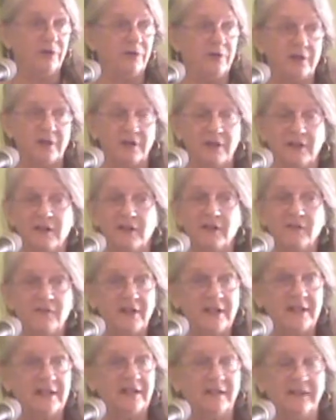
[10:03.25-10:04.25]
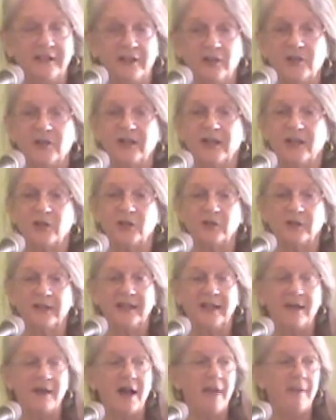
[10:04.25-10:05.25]
abused, physically or
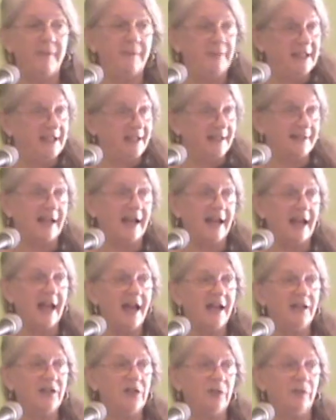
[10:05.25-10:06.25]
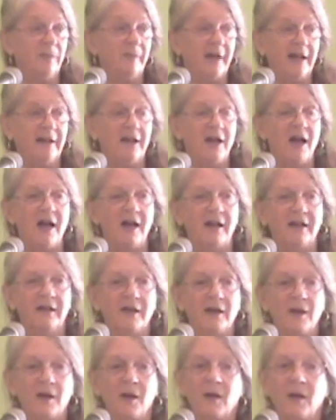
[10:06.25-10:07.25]
sexually, because I had to by law.
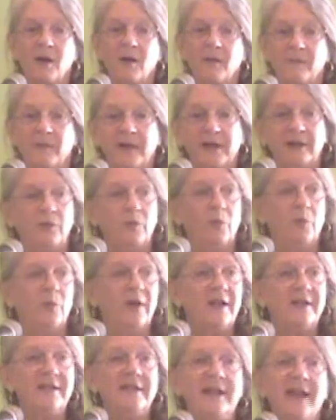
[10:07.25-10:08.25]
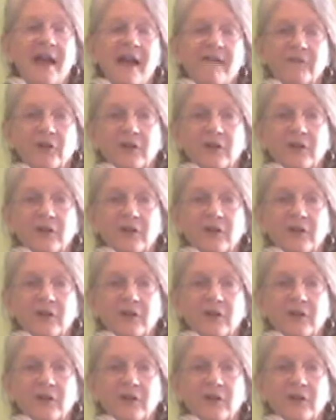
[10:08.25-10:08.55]
But it was